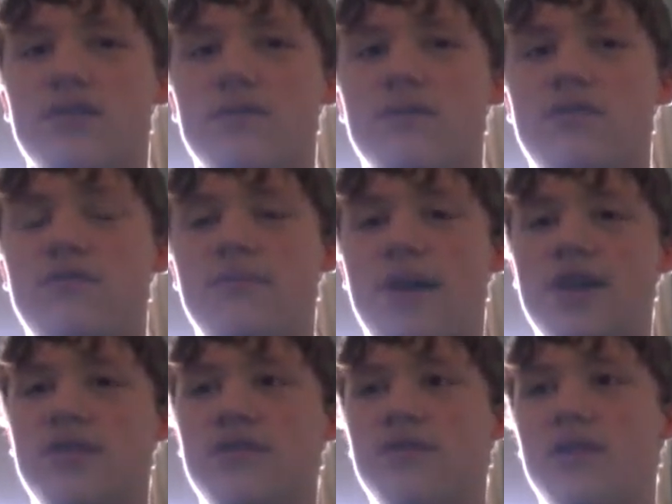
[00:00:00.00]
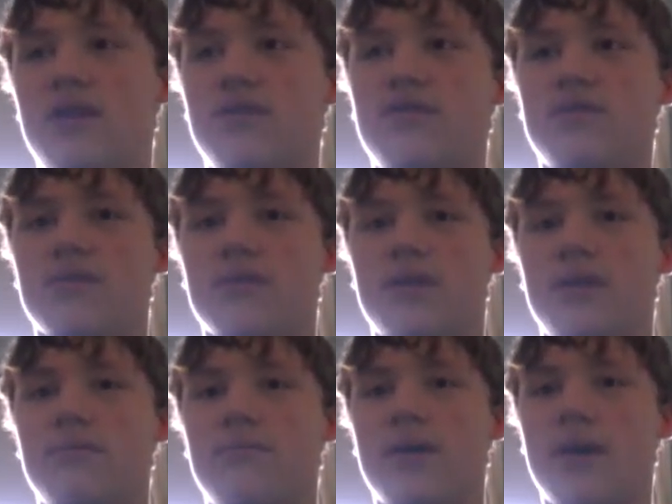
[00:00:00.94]
in Smash
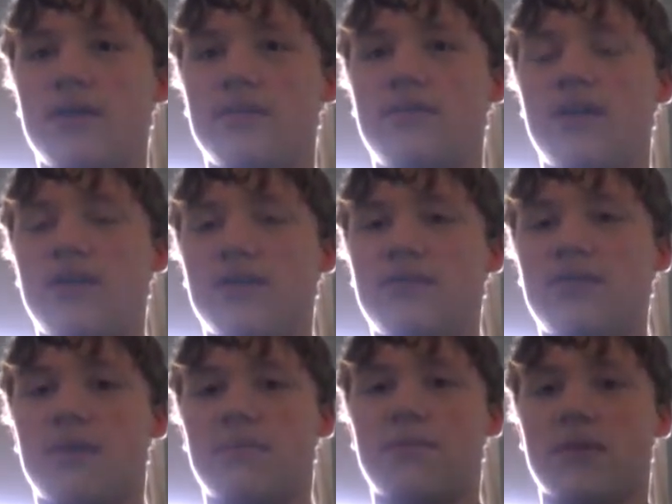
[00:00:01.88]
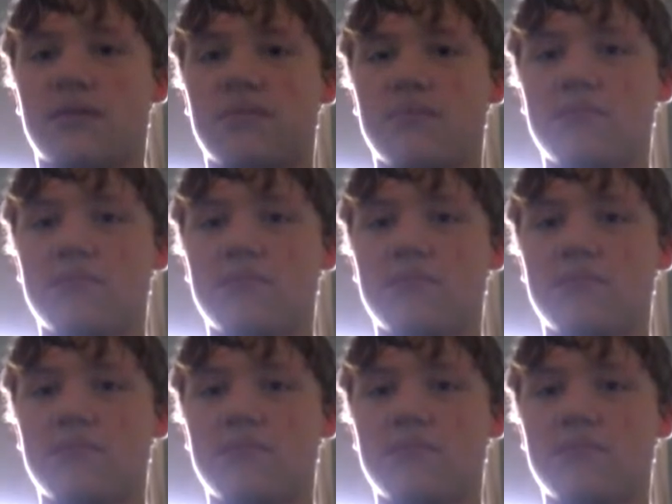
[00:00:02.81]
history, Palutena something.